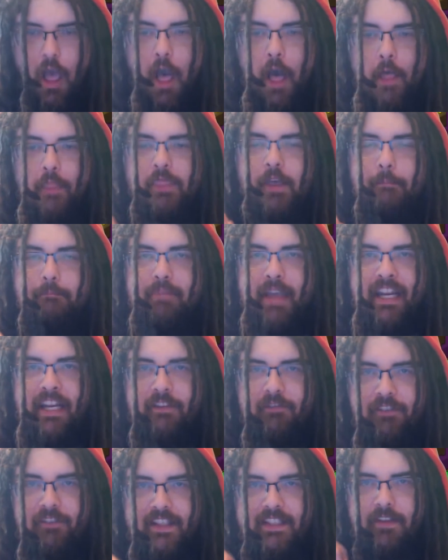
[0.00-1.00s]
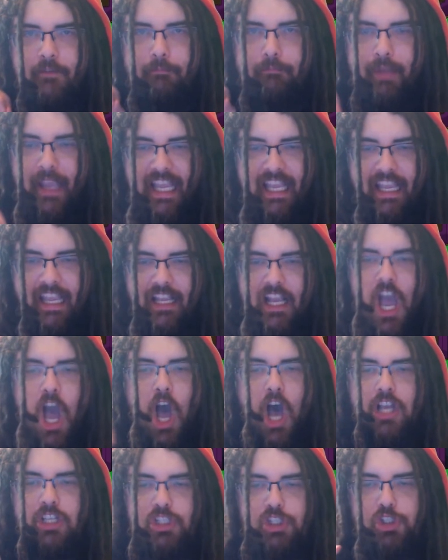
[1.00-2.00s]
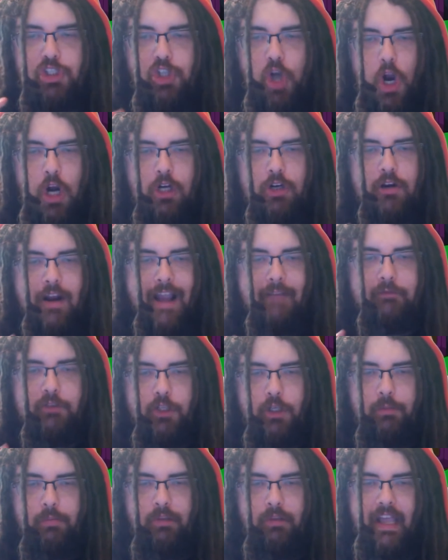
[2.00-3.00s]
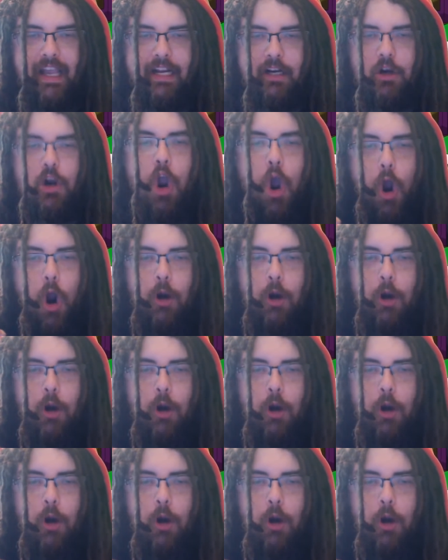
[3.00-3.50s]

The benefits of being a StarCraft two player